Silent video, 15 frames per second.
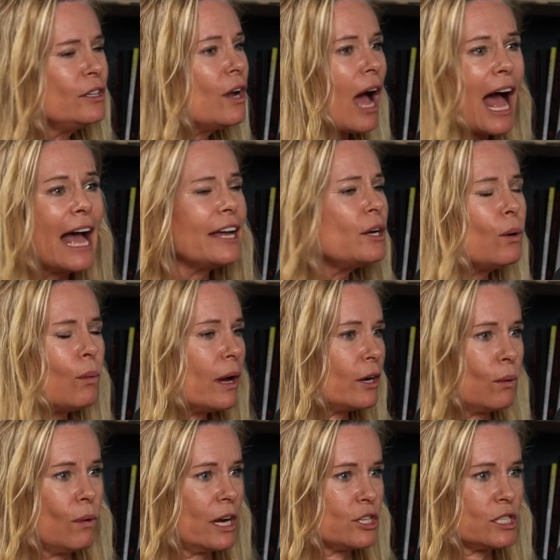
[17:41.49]
I don't want to
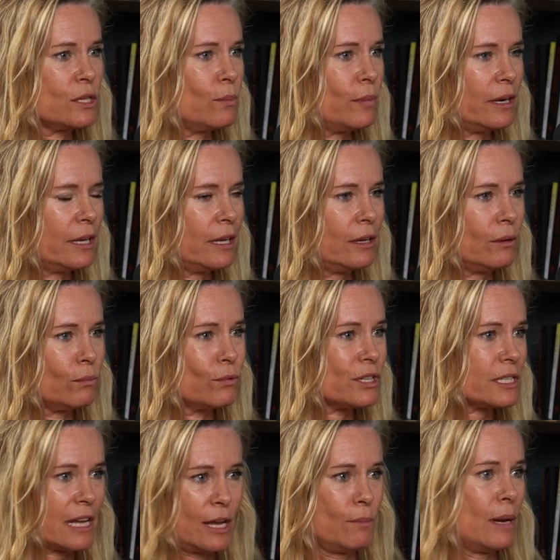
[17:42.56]
watch somebody
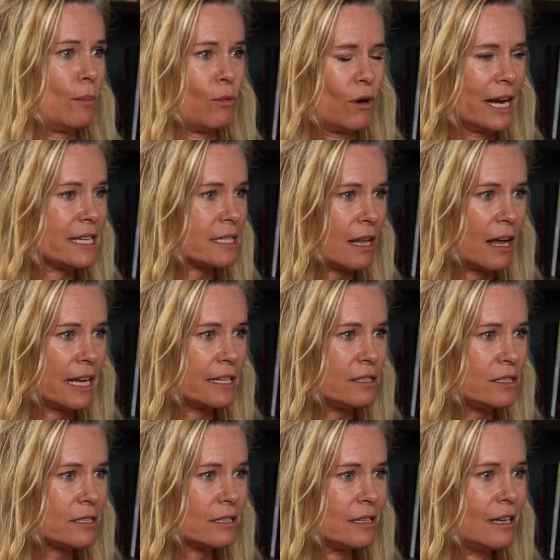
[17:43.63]
recite memorized
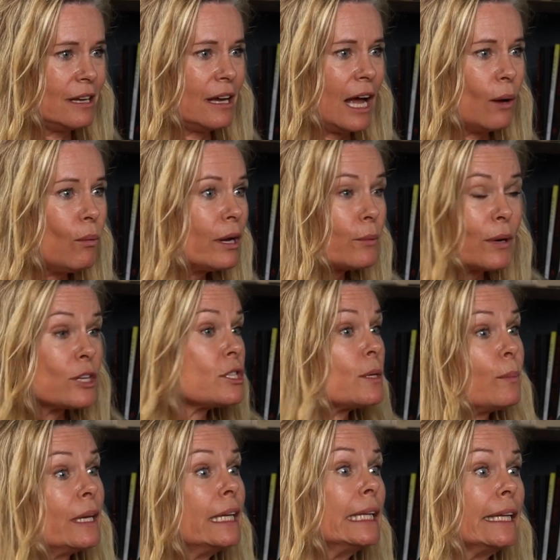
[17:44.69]
lines. I want to watch
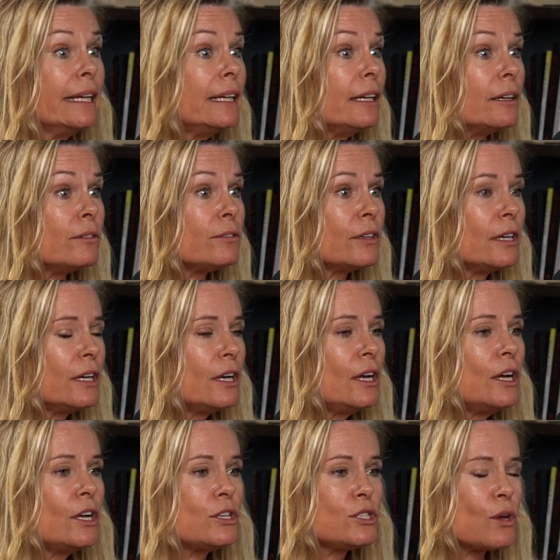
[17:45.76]
somebody live.
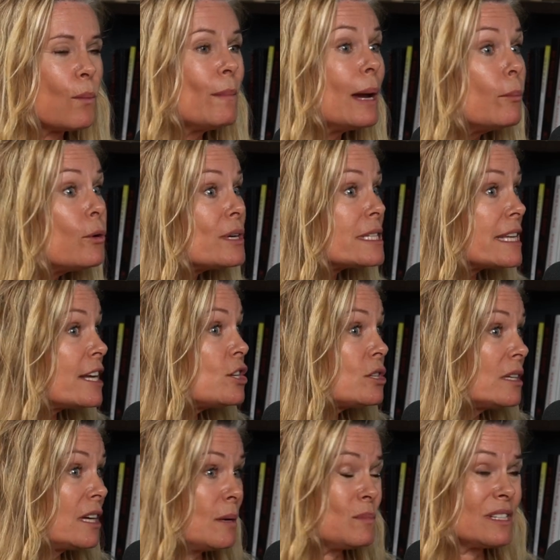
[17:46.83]
So memorization
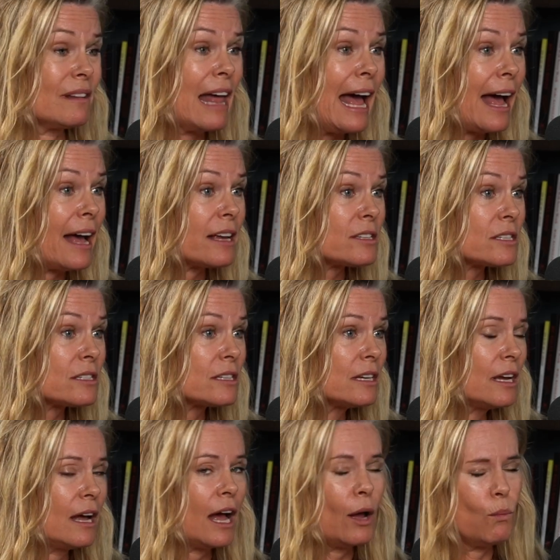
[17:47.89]
comes last.
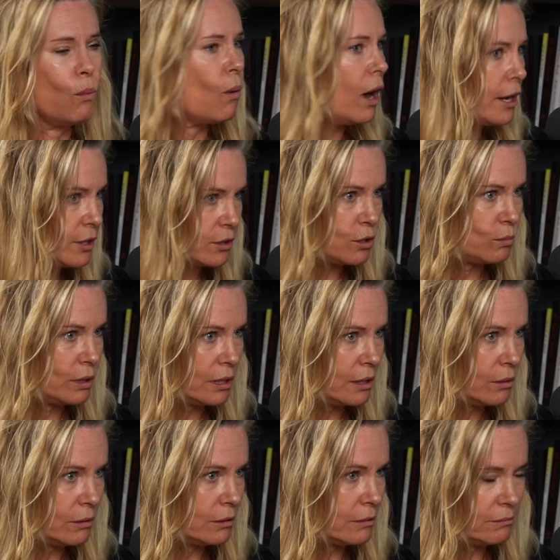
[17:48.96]
I want you to be